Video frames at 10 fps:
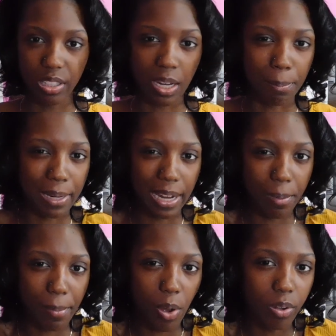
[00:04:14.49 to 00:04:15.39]
like a
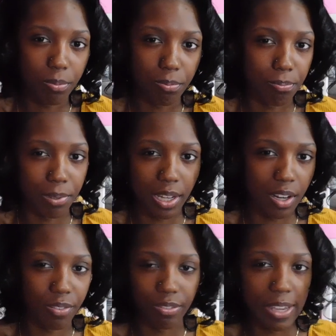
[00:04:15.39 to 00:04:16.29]
banana
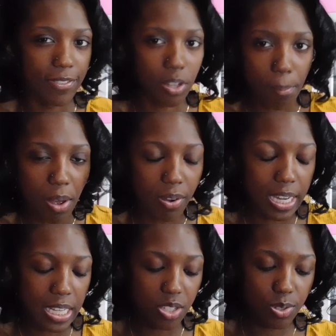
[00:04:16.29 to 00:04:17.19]
flavored milk,
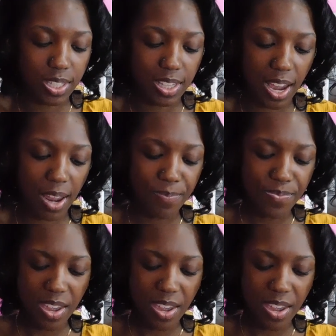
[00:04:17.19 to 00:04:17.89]
I guess you'd say.